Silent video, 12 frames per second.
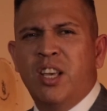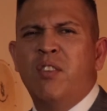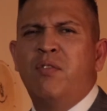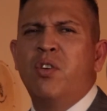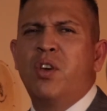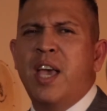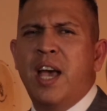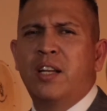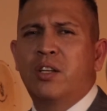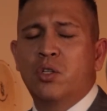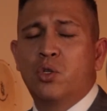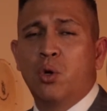If you
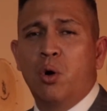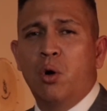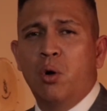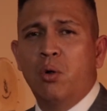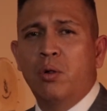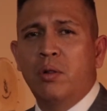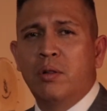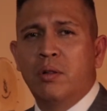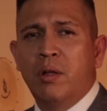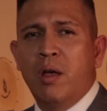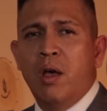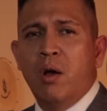can't control
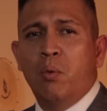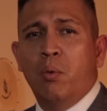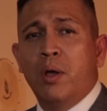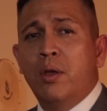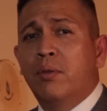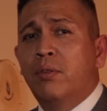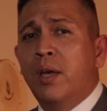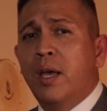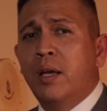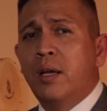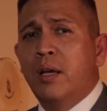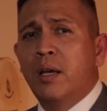what you
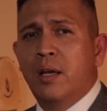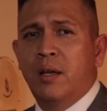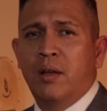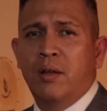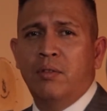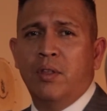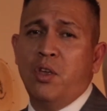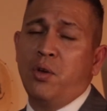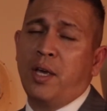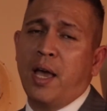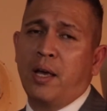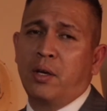think, then
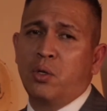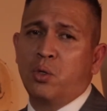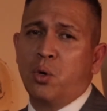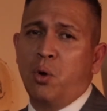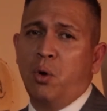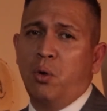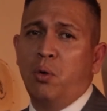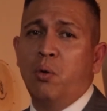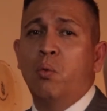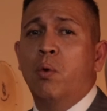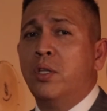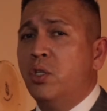you can't control
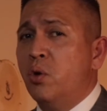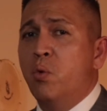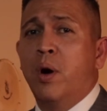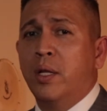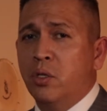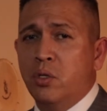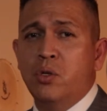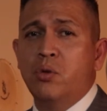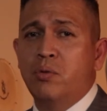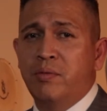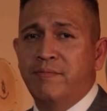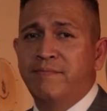what you want to
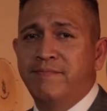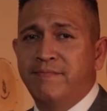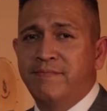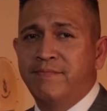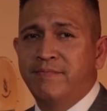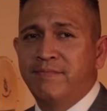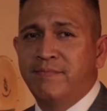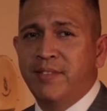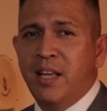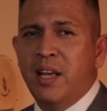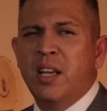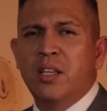do.
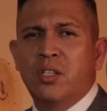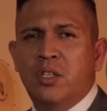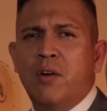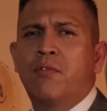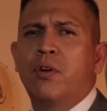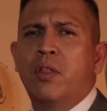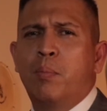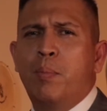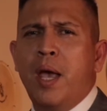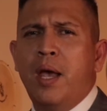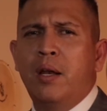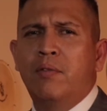Suffer the
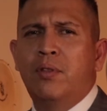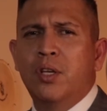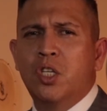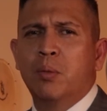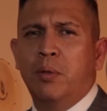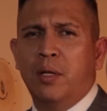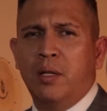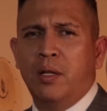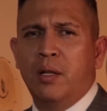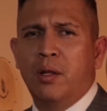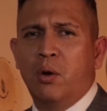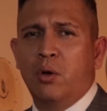pain of
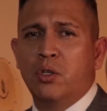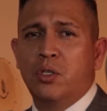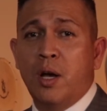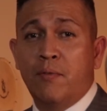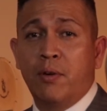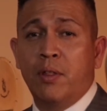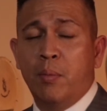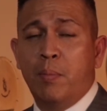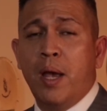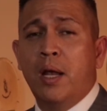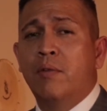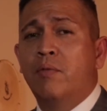discipline or suffer the
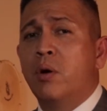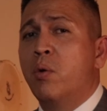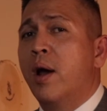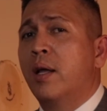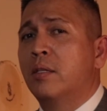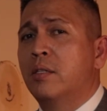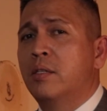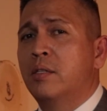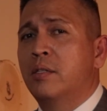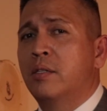pain of regret.